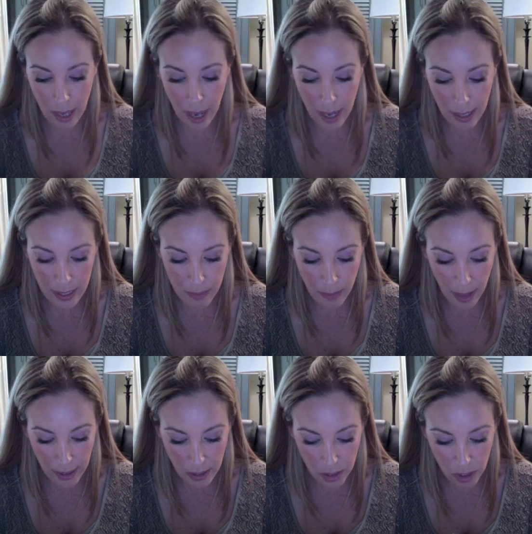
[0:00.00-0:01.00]
not as
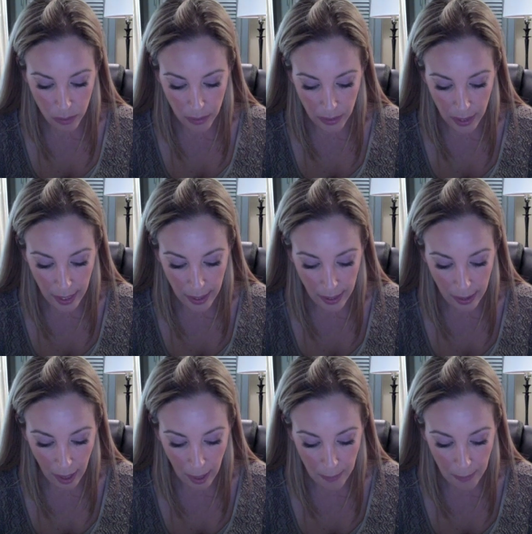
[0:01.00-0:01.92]
bad as you would think.